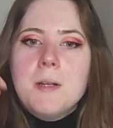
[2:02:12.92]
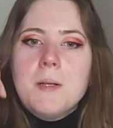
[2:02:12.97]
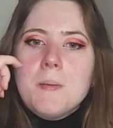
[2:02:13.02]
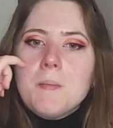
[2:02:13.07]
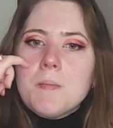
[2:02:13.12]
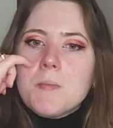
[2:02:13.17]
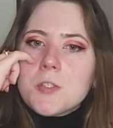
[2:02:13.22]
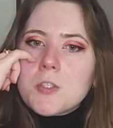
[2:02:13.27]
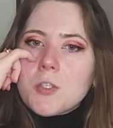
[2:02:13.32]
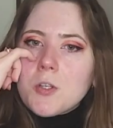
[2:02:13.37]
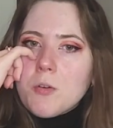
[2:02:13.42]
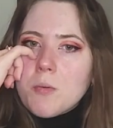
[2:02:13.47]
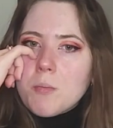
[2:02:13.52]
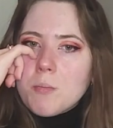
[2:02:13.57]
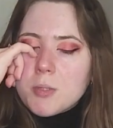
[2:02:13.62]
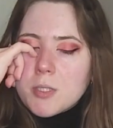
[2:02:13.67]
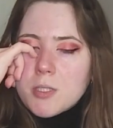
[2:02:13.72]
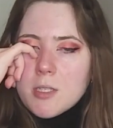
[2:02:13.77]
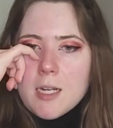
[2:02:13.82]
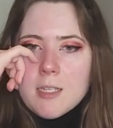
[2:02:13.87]
So,
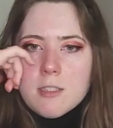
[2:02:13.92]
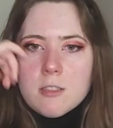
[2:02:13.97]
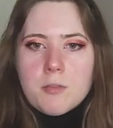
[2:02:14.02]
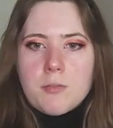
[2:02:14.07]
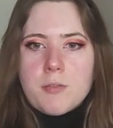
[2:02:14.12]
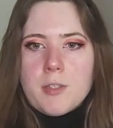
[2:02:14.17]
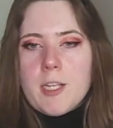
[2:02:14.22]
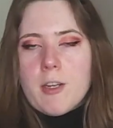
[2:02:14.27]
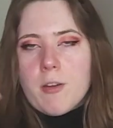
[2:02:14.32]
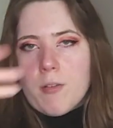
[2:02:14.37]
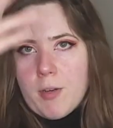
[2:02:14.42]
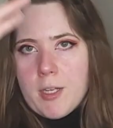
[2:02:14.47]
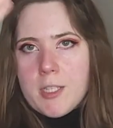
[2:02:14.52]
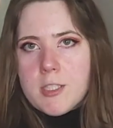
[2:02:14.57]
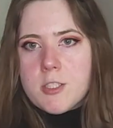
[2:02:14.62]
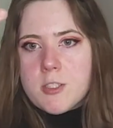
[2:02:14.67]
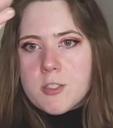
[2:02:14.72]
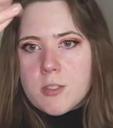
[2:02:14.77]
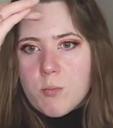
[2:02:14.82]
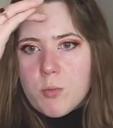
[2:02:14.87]
besides the flagrant
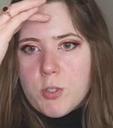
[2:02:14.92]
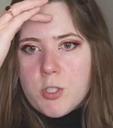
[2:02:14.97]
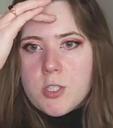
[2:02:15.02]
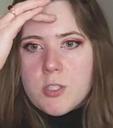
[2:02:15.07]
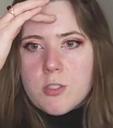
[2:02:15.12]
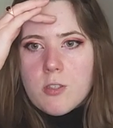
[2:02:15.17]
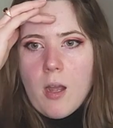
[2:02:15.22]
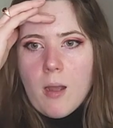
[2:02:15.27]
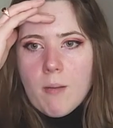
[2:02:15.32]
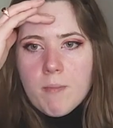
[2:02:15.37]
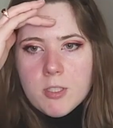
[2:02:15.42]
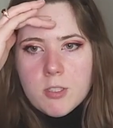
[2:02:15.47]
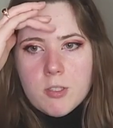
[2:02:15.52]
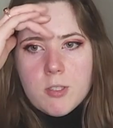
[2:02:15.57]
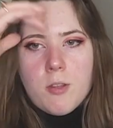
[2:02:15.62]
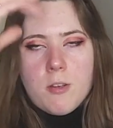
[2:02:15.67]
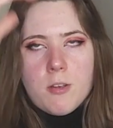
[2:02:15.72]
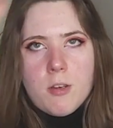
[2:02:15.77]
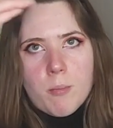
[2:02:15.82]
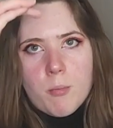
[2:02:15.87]
racism, which is obviously the
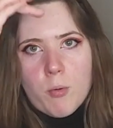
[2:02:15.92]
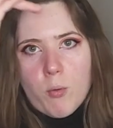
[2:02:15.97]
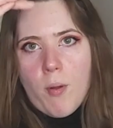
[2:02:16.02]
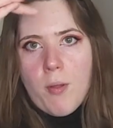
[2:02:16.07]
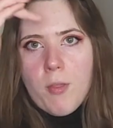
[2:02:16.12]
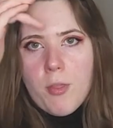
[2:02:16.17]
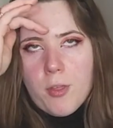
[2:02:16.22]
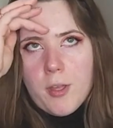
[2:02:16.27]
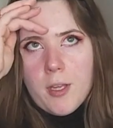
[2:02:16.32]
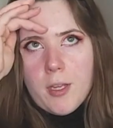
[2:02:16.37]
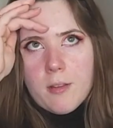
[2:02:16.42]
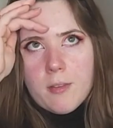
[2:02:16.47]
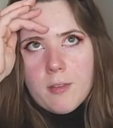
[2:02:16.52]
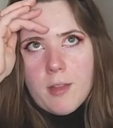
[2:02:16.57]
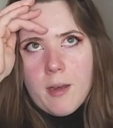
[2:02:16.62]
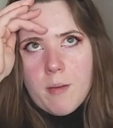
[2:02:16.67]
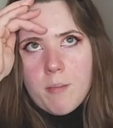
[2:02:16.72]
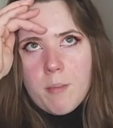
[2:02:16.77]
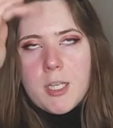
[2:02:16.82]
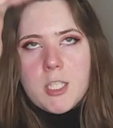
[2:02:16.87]
number one thing
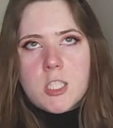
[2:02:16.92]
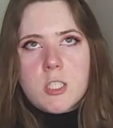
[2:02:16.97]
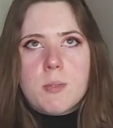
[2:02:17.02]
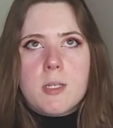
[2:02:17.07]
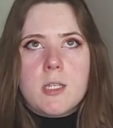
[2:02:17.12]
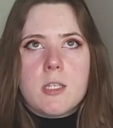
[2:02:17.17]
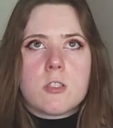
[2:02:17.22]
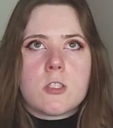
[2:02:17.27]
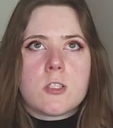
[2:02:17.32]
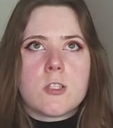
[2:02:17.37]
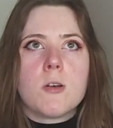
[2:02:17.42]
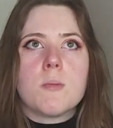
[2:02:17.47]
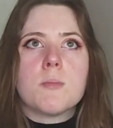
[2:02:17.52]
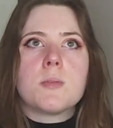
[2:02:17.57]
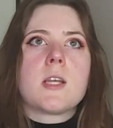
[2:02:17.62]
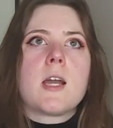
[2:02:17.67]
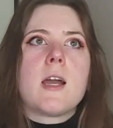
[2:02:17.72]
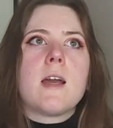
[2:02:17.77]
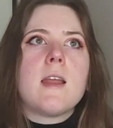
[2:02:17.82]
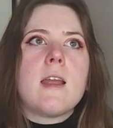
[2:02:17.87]
that makes me so
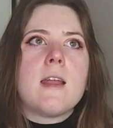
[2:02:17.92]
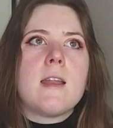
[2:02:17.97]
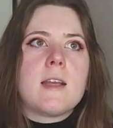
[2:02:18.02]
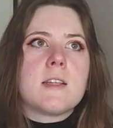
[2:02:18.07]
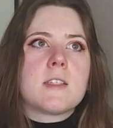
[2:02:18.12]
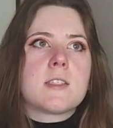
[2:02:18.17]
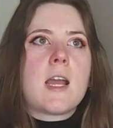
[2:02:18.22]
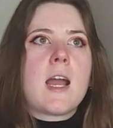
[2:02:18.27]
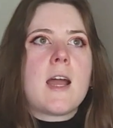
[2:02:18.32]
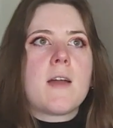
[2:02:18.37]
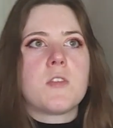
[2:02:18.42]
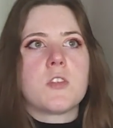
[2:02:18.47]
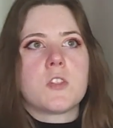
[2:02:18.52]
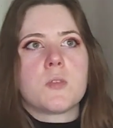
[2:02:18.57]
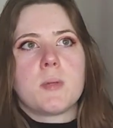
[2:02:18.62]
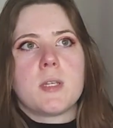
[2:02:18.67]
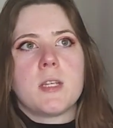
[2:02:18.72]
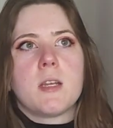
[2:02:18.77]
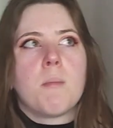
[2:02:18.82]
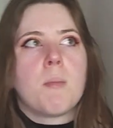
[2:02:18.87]
upset and has had this
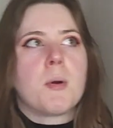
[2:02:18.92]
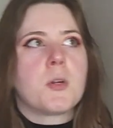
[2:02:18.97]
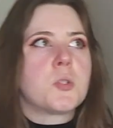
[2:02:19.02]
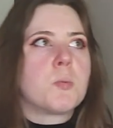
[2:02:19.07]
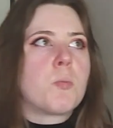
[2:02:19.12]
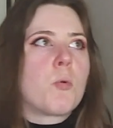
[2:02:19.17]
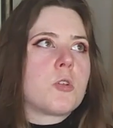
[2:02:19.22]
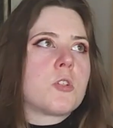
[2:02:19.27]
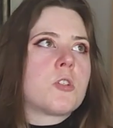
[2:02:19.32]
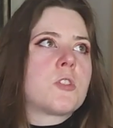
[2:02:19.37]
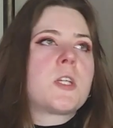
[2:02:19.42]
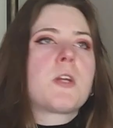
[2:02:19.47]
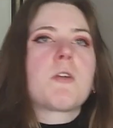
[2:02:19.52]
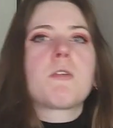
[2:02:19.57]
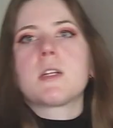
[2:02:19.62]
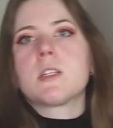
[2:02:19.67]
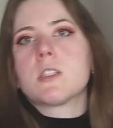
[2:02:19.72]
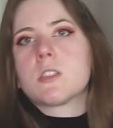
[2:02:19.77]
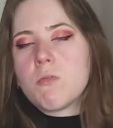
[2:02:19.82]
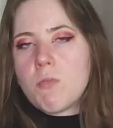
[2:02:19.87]
be a much more
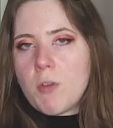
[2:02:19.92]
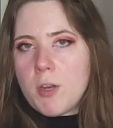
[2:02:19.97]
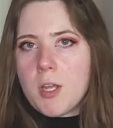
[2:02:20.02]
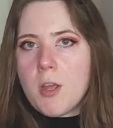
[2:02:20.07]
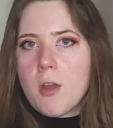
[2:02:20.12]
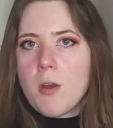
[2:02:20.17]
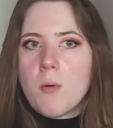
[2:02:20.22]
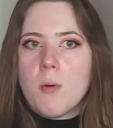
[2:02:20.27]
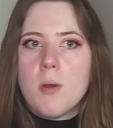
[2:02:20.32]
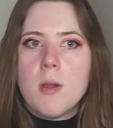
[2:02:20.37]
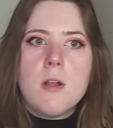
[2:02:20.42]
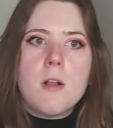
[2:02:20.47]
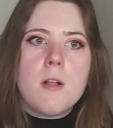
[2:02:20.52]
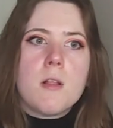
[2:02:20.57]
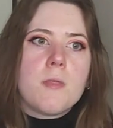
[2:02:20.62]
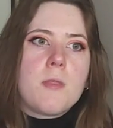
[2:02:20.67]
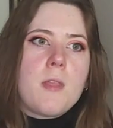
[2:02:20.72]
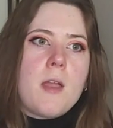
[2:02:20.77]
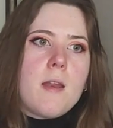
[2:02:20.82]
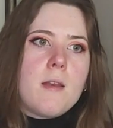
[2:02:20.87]
serious video
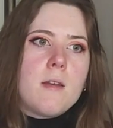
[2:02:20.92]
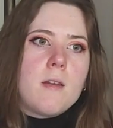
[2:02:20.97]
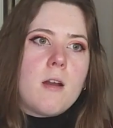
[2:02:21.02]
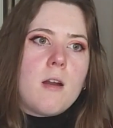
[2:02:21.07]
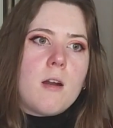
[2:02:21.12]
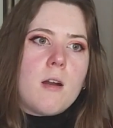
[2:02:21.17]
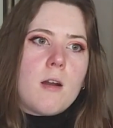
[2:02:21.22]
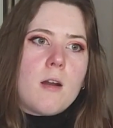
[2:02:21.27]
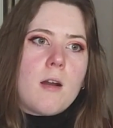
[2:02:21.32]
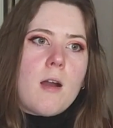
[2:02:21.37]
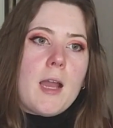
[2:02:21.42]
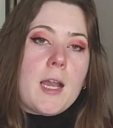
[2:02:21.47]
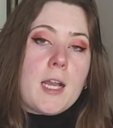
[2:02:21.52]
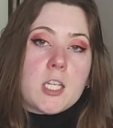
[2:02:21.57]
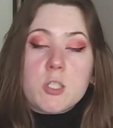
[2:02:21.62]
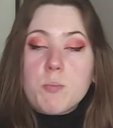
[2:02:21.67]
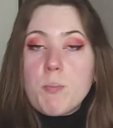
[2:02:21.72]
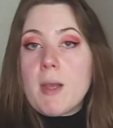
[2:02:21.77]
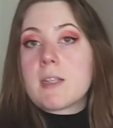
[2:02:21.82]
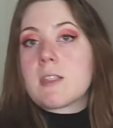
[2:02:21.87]
than I
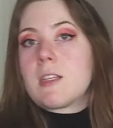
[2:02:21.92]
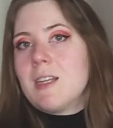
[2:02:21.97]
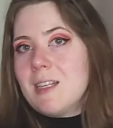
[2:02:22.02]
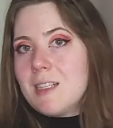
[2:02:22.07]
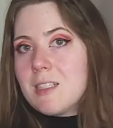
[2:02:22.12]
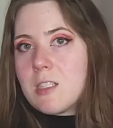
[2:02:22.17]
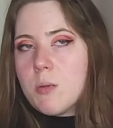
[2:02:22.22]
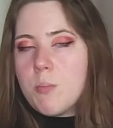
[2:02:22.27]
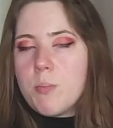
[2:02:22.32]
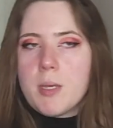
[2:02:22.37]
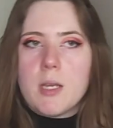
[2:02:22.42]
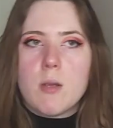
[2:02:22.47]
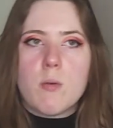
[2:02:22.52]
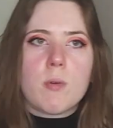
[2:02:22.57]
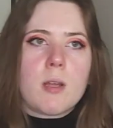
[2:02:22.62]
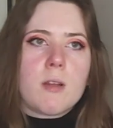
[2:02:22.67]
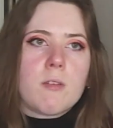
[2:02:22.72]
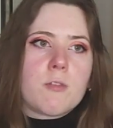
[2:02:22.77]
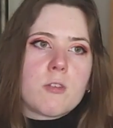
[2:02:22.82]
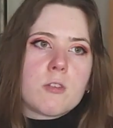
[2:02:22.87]
expected it to be when I
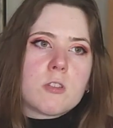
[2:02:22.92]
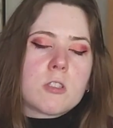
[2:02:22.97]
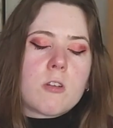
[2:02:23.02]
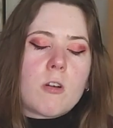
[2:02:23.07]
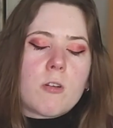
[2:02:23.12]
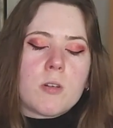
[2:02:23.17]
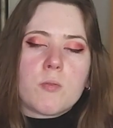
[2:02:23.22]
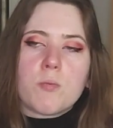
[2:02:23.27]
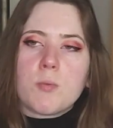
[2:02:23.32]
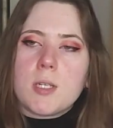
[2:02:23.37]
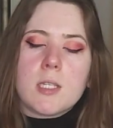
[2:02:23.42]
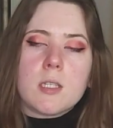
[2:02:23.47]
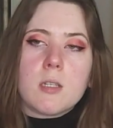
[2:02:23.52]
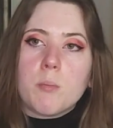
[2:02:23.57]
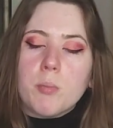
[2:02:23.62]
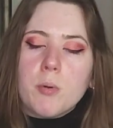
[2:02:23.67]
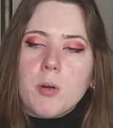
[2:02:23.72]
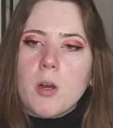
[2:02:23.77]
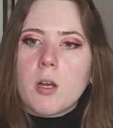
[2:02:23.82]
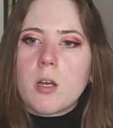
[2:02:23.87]
first started reading the
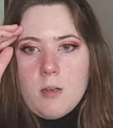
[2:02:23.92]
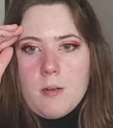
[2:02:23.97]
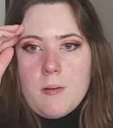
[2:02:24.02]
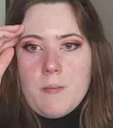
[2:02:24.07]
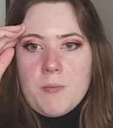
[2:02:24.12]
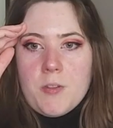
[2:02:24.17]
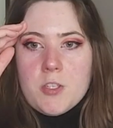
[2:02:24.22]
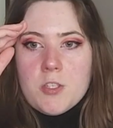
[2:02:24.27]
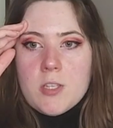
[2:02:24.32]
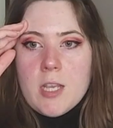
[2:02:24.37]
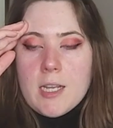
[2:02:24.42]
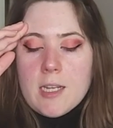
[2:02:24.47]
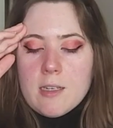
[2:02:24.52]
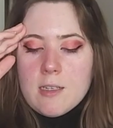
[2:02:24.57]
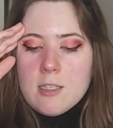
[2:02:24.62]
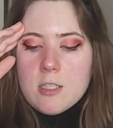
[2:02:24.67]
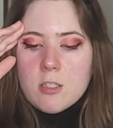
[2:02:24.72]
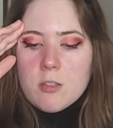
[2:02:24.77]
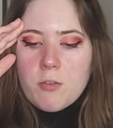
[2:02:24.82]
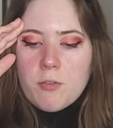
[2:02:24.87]
book. The second
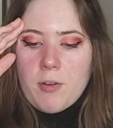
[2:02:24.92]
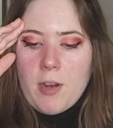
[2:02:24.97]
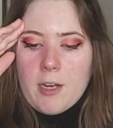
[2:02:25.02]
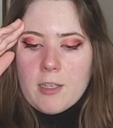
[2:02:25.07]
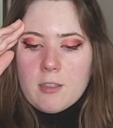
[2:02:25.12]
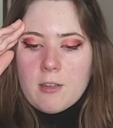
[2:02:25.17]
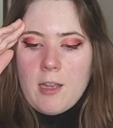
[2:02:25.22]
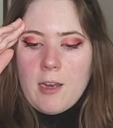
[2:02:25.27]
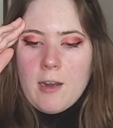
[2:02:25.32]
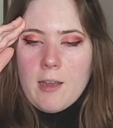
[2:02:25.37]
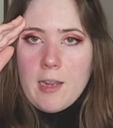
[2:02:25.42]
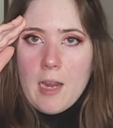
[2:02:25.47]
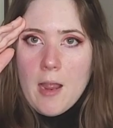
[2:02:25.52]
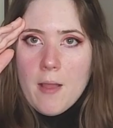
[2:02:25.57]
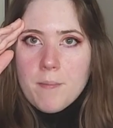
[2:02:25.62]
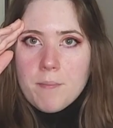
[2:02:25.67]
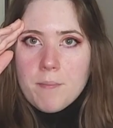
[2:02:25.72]
is the fact that, again,